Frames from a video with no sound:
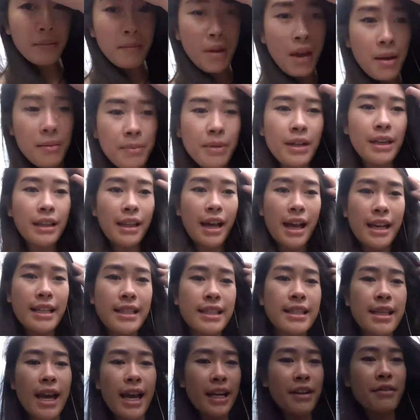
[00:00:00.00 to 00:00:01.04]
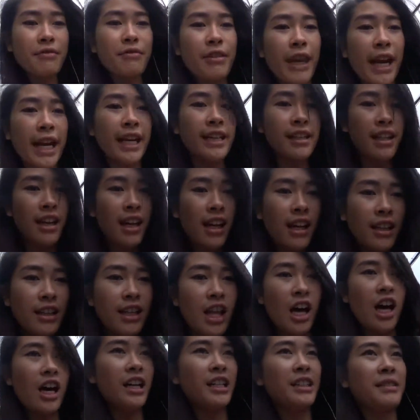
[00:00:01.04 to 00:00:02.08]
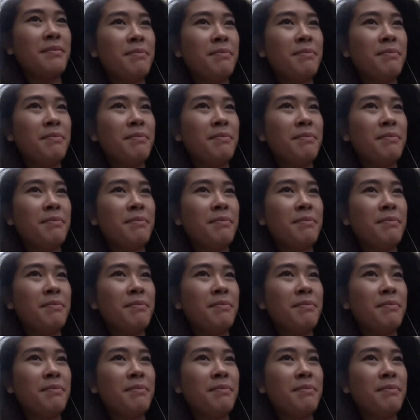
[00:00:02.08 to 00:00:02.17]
remember last night rained a lot,